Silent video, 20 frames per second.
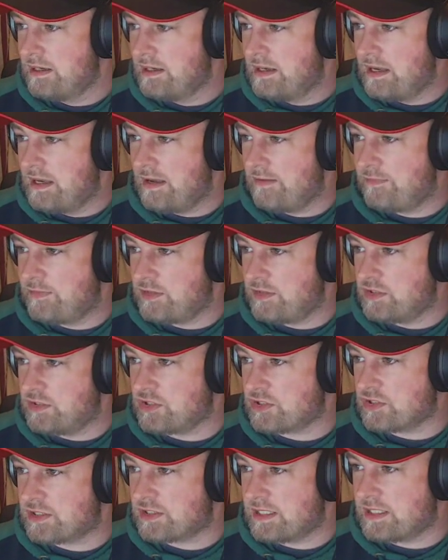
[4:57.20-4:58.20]
If you're
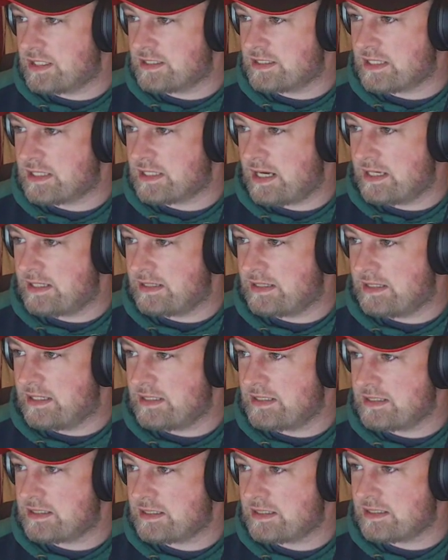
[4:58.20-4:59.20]
just inside
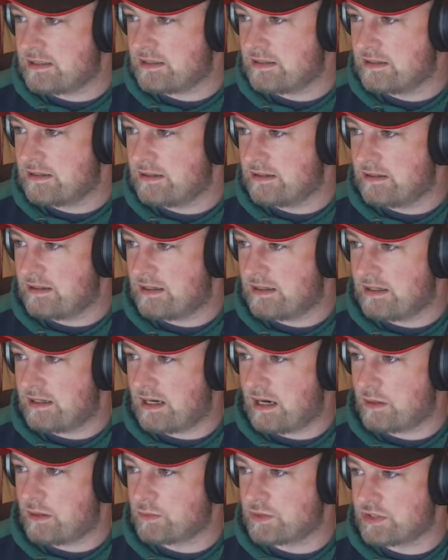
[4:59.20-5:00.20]
this
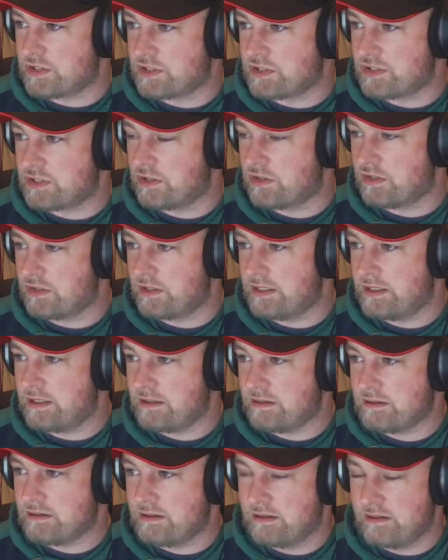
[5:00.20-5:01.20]
outer circle here,
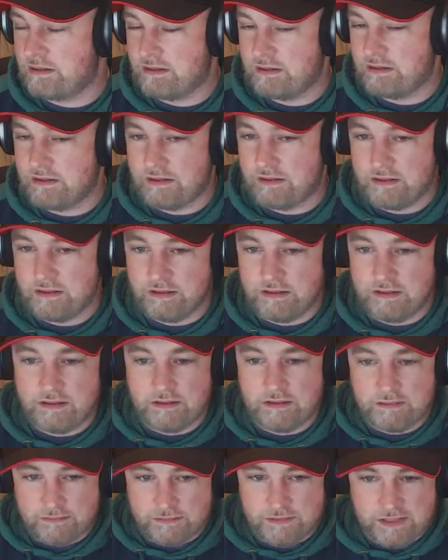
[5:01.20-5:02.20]

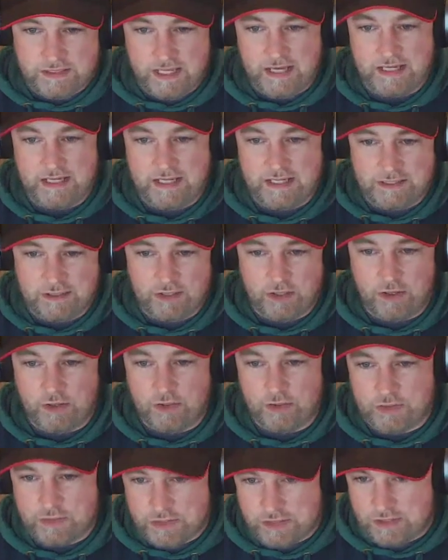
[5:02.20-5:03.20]
staying
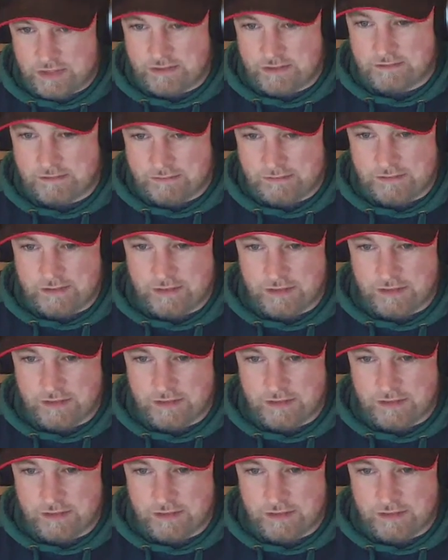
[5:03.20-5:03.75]
indoors, you're